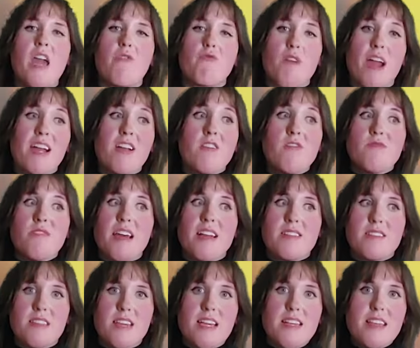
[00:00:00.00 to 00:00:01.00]
a record
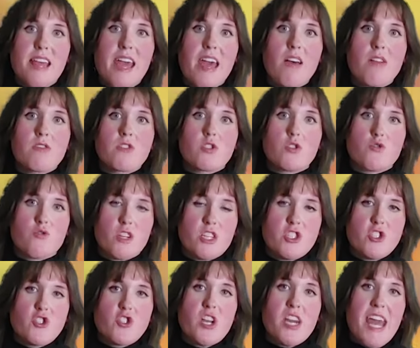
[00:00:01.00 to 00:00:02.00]
that details
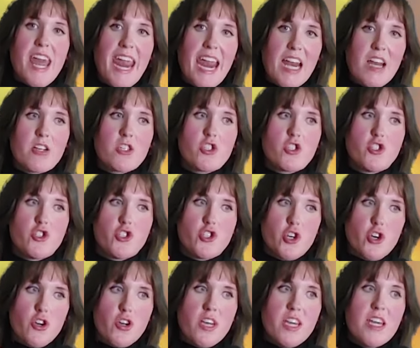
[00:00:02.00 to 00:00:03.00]
Kristin Hayter's
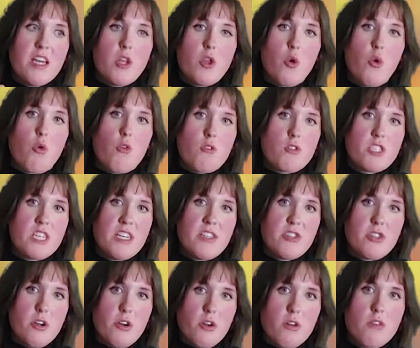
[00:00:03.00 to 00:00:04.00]
journey towards
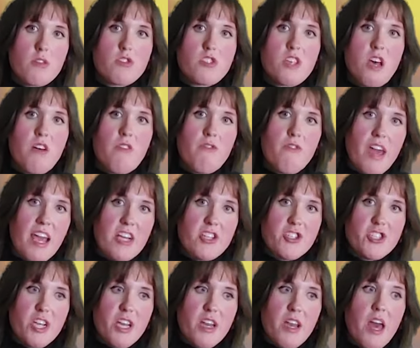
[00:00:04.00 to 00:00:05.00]
internal
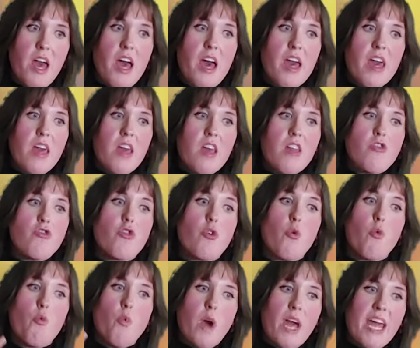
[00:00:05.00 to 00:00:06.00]
salvation in the
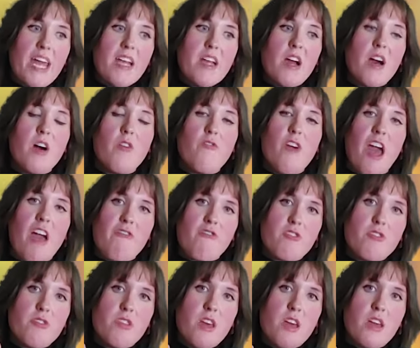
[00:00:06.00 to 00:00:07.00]
wake of
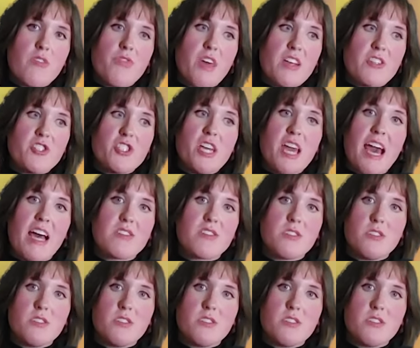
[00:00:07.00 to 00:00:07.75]
everything that she has